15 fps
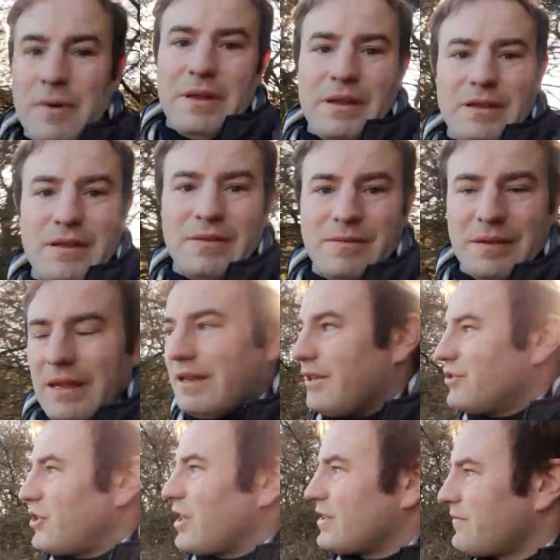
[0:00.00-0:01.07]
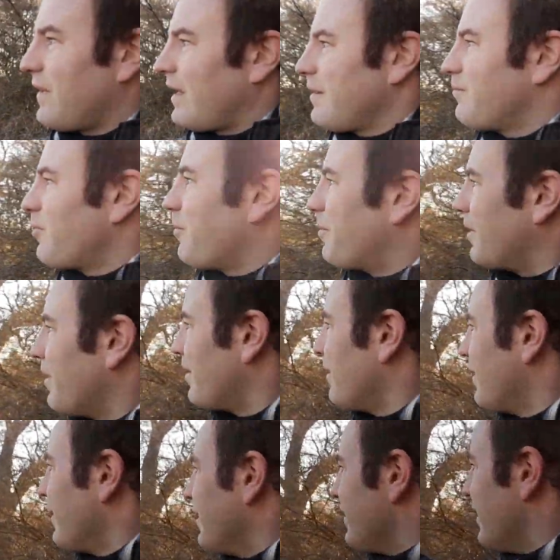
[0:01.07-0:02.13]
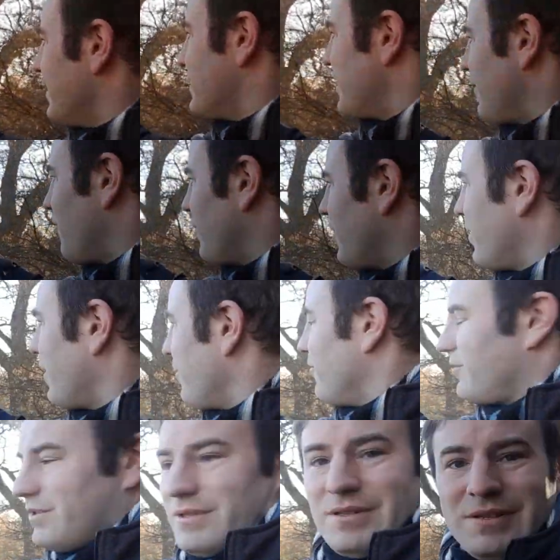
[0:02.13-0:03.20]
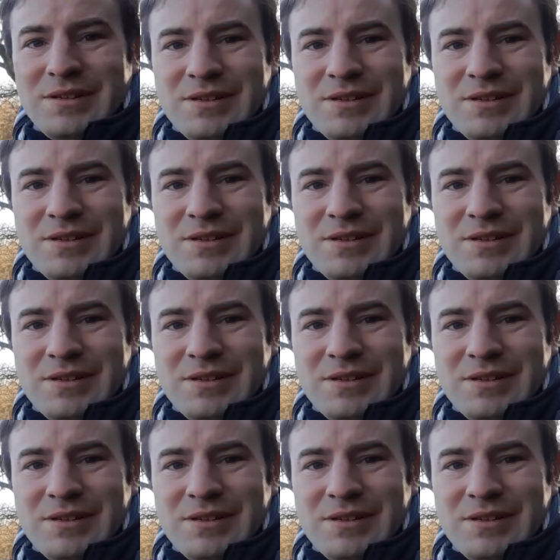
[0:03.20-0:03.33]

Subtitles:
we're in the Chess Valley proper. There's another one of those